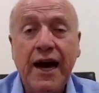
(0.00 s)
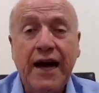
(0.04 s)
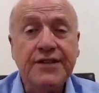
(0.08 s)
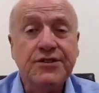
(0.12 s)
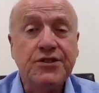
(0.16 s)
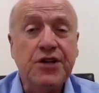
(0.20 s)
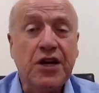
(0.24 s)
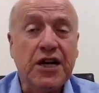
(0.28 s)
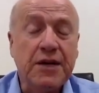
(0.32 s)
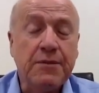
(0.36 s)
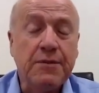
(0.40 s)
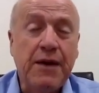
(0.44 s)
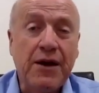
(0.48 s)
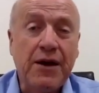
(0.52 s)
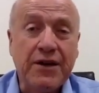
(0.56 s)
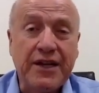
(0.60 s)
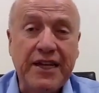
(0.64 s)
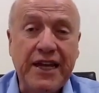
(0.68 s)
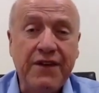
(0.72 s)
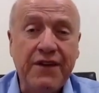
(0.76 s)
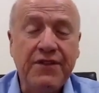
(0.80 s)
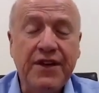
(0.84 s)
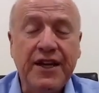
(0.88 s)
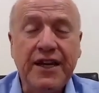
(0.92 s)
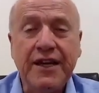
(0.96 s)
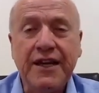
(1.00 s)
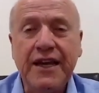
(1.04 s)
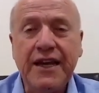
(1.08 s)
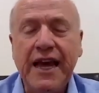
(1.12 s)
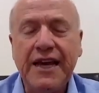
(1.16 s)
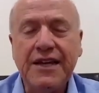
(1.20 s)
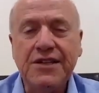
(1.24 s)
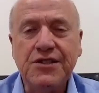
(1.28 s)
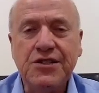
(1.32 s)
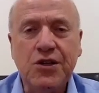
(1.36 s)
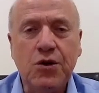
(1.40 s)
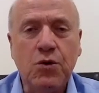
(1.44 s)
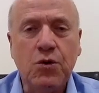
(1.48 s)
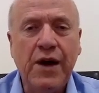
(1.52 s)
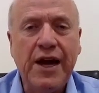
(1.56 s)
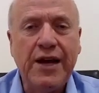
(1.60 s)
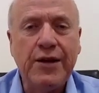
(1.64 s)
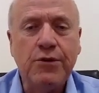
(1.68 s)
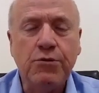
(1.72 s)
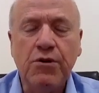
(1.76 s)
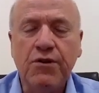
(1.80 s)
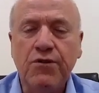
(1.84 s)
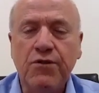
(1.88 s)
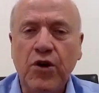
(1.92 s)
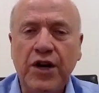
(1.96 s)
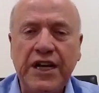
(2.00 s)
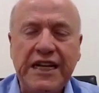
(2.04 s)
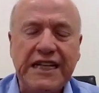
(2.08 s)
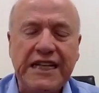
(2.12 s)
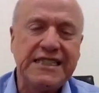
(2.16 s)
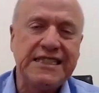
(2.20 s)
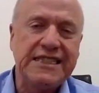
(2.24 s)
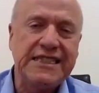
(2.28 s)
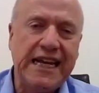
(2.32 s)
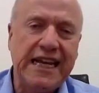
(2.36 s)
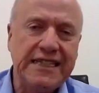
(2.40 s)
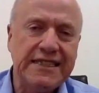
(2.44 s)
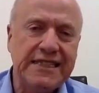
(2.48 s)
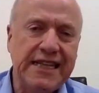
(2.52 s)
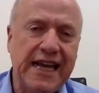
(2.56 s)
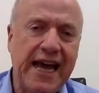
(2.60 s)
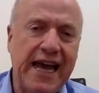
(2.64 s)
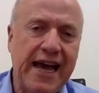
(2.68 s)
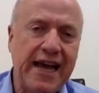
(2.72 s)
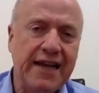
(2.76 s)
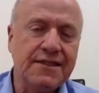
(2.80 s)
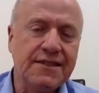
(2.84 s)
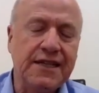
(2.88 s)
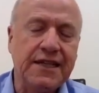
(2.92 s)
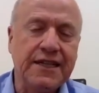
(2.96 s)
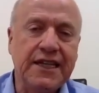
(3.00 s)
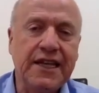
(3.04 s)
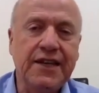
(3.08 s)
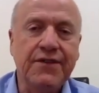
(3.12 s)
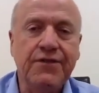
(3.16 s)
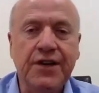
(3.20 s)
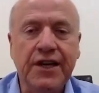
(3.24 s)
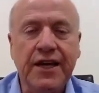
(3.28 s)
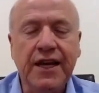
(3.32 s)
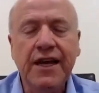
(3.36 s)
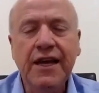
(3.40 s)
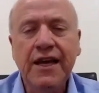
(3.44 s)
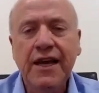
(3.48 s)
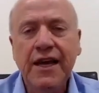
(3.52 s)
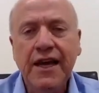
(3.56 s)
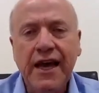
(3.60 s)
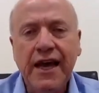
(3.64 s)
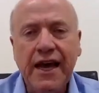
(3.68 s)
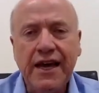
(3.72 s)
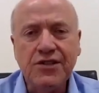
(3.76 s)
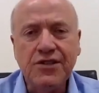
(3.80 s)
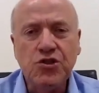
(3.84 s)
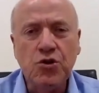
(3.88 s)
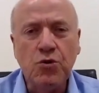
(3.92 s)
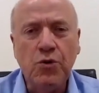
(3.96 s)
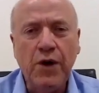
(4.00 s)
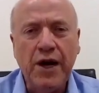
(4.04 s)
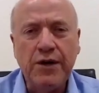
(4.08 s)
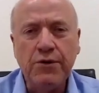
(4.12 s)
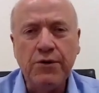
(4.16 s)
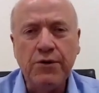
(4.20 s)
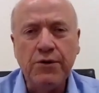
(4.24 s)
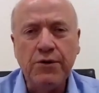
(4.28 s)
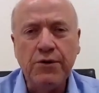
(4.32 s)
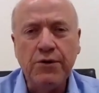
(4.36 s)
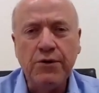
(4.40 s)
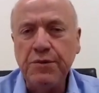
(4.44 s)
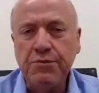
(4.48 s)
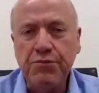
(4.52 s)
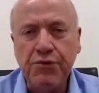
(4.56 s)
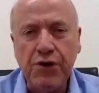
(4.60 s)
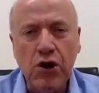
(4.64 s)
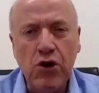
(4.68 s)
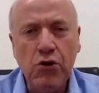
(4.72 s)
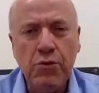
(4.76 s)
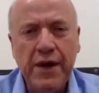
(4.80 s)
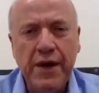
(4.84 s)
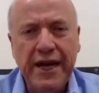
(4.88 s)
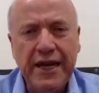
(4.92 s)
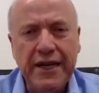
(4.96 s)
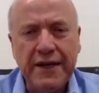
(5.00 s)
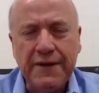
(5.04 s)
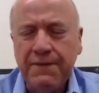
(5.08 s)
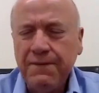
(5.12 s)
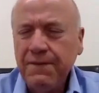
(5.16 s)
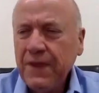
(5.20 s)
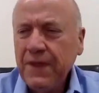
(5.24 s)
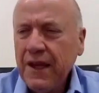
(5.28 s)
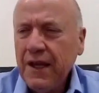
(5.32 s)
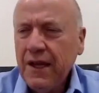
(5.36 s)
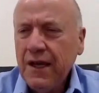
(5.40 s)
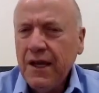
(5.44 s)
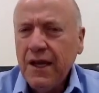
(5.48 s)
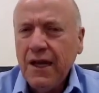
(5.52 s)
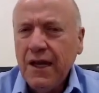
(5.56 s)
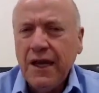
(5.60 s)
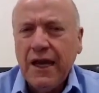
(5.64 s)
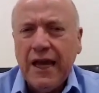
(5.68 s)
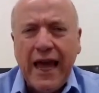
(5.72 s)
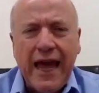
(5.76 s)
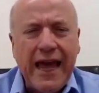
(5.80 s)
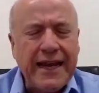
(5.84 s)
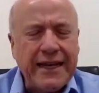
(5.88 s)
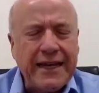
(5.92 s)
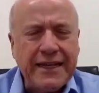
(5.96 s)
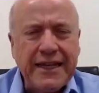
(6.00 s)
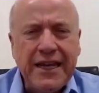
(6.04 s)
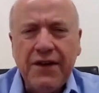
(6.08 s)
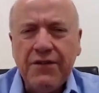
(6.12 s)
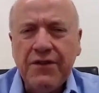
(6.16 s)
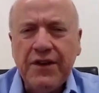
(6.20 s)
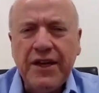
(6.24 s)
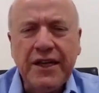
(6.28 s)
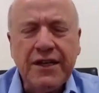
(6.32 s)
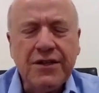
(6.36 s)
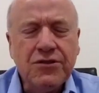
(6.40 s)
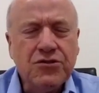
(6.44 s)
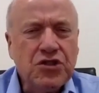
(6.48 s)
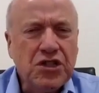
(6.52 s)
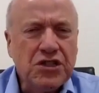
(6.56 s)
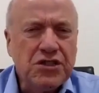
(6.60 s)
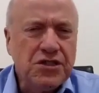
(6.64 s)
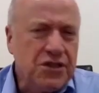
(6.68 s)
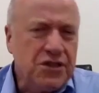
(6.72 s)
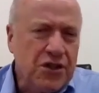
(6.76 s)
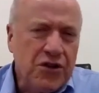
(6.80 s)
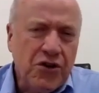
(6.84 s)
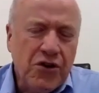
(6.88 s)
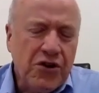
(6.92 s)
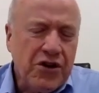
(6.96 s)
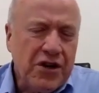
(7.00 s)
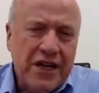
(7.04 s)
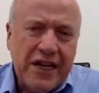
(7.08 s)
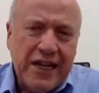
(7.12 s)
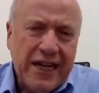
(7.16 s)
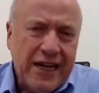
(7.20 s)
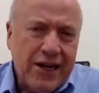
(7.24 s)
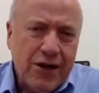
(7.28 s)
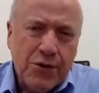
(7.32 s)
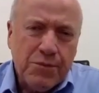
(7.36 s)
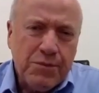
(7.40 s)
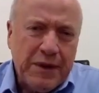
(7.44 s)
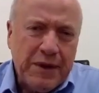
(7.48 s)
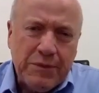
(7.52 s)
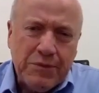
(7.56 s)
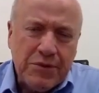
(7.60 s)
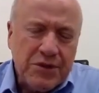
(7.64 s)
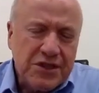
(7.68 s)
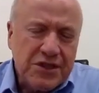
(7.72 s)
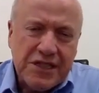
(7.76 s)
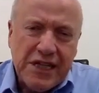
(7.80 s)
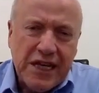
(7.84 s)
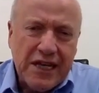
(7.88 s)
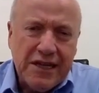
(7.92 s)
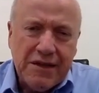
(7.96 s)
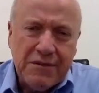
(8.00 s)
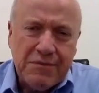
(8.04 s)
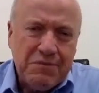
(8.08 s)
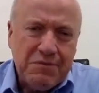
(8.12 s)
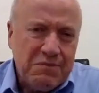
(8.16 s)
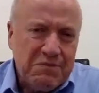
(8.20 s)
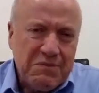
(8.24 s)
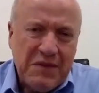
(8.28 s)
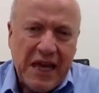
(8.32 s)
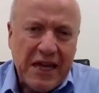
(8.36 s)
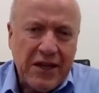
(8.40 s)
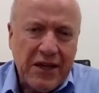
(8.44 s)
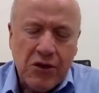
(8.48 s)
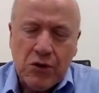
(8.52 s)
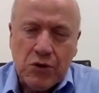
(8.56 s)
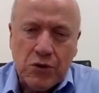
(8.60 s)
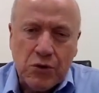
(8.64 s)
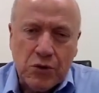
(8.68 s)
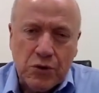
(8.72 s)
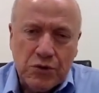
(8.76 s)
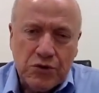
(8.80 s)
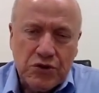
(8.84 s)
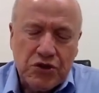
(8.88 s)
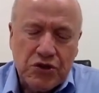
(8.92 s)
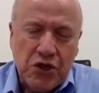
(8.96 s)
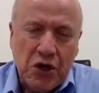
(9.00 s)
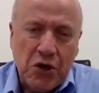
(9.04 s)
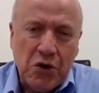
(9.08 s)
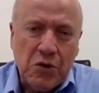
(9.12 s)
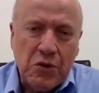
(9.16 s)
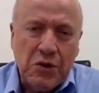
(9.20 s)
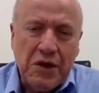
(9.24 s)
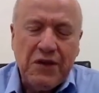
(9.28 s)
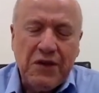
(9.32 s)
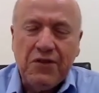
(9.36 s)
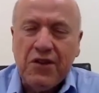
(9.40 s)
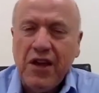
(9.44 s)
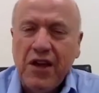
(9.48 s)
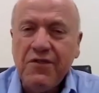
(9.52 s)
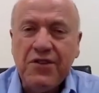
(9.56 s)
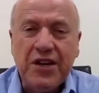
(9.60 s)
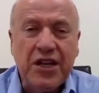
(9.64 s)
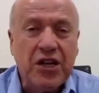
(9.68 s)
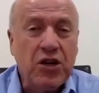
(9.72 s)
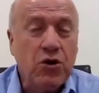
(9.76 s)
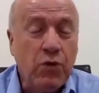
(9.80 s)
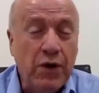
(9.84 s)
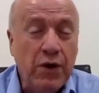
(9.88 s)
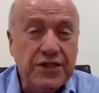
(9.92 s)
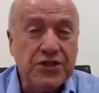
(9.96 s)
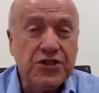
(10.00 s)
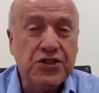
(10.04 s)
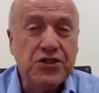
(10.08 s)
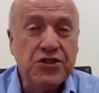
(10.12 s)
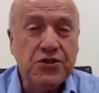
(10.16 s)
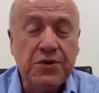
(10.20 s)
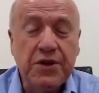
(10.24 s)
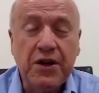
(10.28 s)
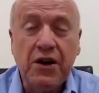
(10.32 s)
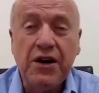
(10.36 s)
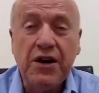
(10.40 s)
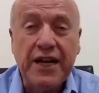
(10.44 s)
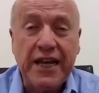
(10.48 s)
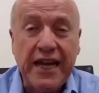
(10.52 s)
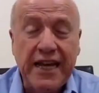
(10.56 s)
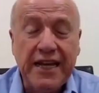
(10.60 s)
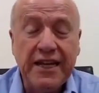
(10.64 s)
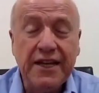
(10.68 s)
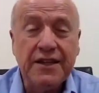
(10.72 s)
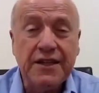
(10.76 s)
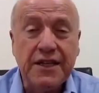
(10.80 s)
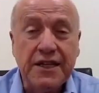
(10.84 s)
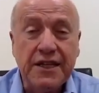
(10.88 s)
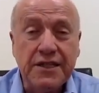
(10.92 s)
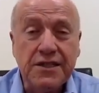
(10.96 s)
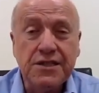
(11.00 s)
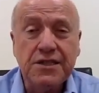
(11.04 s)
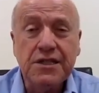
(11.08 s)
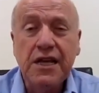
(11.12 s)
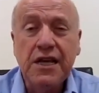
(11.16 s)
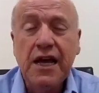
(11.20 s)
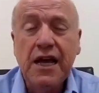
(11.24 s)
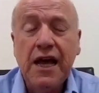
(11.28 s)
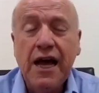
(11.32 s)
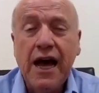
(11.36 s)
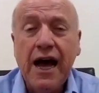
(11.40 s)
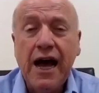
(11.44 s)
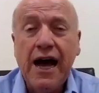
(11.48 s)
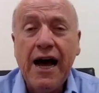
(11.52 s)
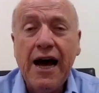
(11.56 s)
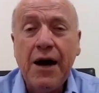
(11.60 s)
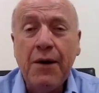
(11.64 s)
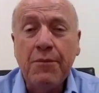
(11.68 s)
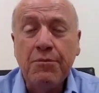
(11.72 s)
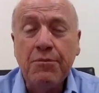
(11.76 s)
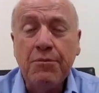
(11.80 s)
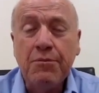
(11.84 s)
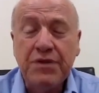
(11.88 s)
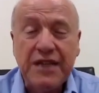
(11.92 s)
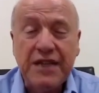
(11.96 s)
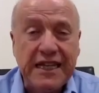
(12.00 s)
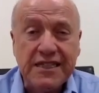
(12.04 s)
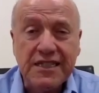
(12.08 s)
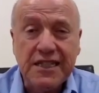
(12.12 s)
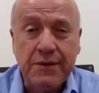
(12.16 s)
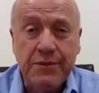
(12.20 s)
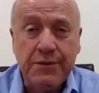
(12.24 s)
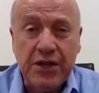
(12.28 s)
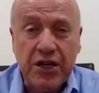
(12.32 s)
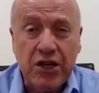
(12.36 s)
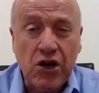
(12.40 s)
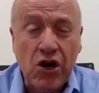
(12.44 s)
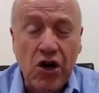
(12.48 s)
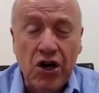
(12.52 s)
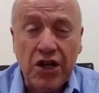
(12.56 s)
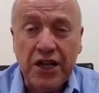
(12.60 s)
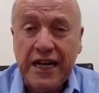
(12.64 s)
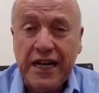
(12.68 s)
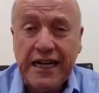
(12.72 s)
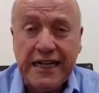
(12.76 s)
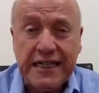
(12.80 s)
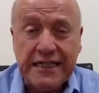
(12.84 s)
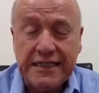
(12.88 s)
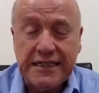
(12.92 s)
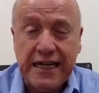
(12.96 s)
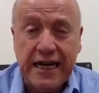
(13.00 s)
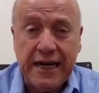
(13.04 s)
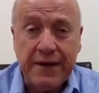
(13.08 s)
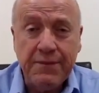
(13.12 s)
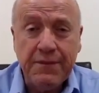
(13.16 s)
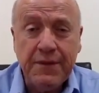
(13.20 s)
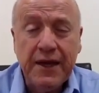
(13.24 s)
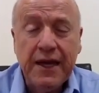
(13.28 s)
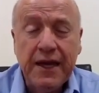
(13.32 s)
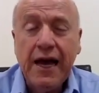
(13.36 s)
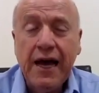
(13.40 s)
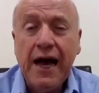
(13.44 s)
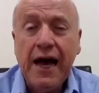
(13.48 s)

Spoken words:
I talk about giving as a way to avoid estate tax and giving as a way to avoid probate and giving just in order to hear people say thank you. So if you have any questions regarding any of this, please give me a call at any time.